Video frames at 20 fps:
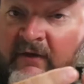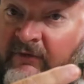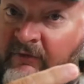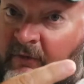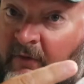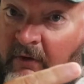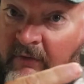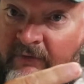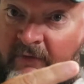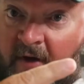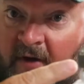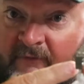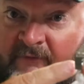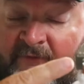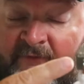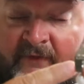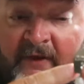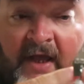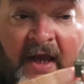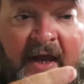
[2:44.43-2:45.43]
It throws
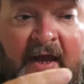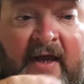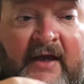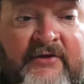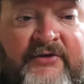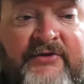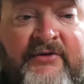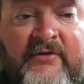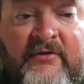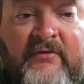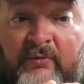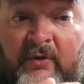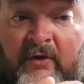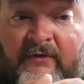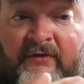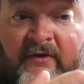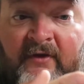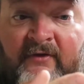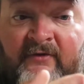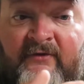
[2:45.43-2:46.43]
off flash
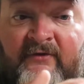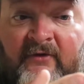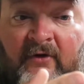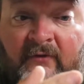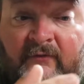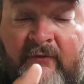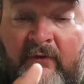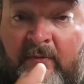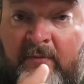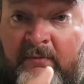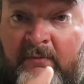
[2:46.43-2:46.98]
with this silver